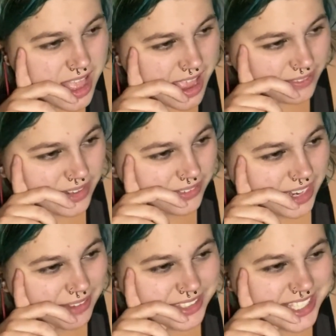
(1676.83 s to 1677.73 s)

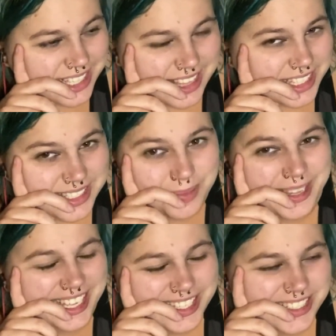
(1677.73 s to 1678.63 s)
I was like, that doesn't
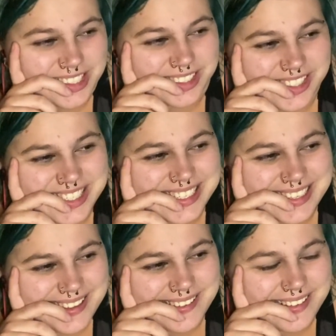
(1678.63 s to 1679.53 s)
make any sense.
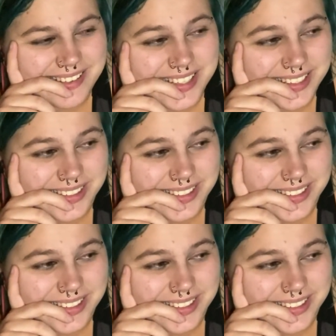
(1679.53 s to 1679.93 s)
So